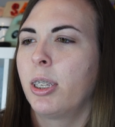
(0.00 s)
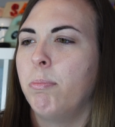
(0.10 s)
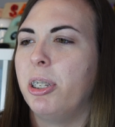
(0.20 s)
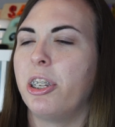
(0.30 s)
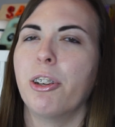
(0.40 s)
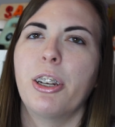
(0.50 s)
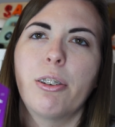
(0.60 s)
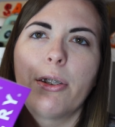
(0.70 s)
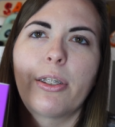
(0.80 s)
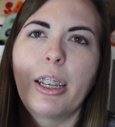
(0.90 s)

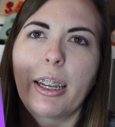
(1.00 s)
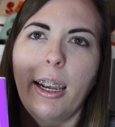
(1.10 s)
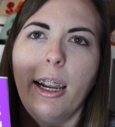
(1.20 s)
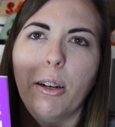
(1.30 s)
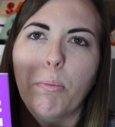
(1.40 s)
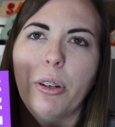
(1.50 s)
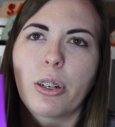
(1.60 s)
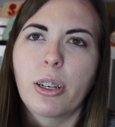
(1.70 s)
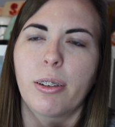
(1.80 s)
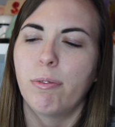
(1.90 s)
materials and care book.
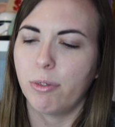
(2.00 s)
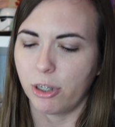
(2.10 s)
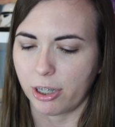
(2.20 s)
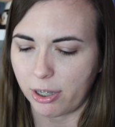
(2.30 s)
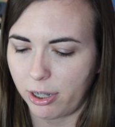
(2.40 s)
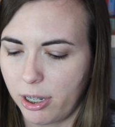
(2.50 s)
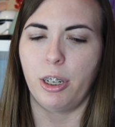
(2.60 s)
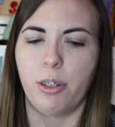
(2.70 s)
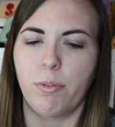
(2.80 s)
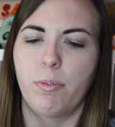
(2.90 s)
Just,
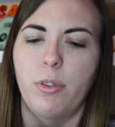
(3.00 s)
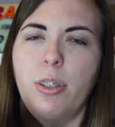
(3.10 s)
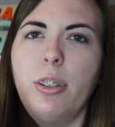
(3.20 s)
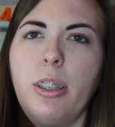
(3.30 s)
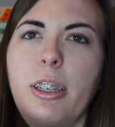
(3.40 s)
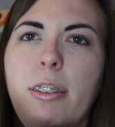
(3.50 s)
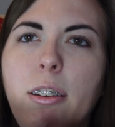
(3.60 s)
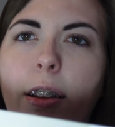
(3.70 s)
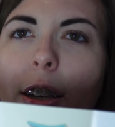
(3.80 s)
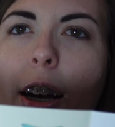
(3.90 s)
you know, lists
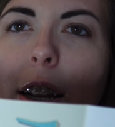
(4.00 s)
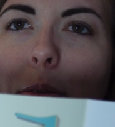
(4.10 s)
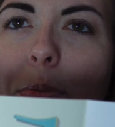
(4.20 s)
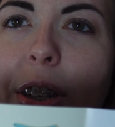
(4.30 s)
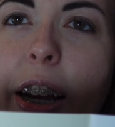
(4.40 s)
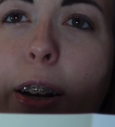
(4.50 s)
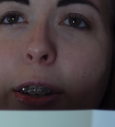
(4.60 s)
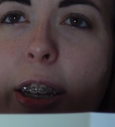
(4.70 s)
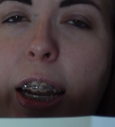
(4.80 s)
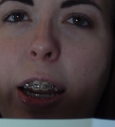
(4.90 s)
all the items and how to
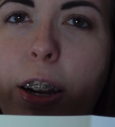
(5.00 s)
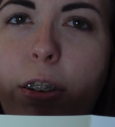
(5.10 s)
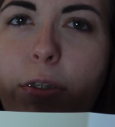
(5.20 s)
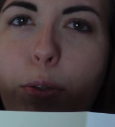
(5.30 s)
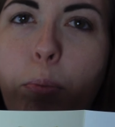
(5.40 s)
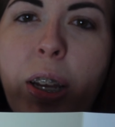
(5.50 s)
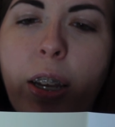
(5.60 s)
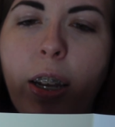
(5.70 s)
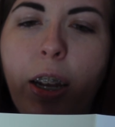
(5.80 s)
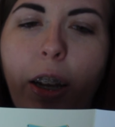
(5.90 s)
take care of them.
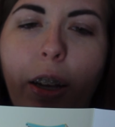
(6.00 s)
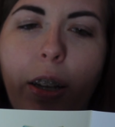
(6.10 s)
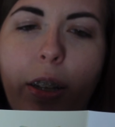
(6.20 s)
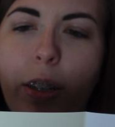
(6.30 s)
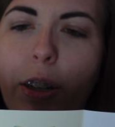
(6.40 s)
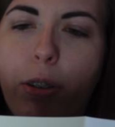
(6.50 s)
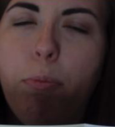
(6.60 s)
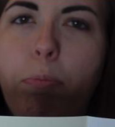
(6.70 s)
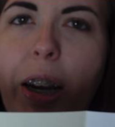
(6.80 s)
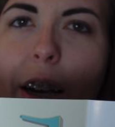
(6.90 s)
You know,
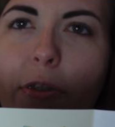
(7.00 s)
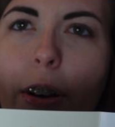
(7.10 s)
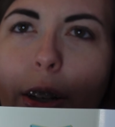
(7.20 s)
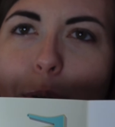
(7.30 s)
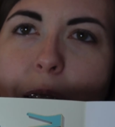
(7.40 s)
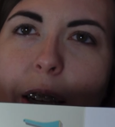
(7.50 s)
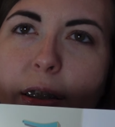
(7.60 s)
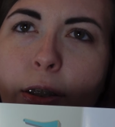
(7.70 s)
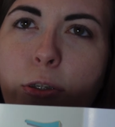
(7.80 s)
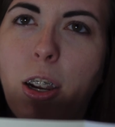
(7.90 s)
by following
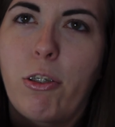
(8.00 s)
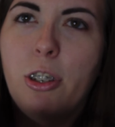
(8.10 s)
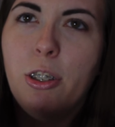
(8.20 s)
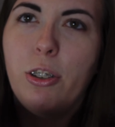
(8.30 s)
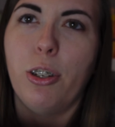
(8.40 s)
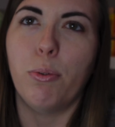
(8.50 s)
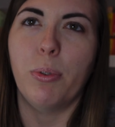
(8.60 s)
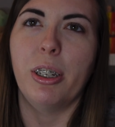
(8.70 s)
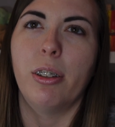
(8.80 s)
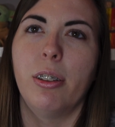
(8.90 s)
these instructions, you
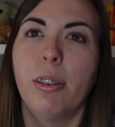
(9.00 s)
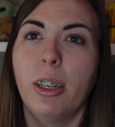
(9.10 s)
will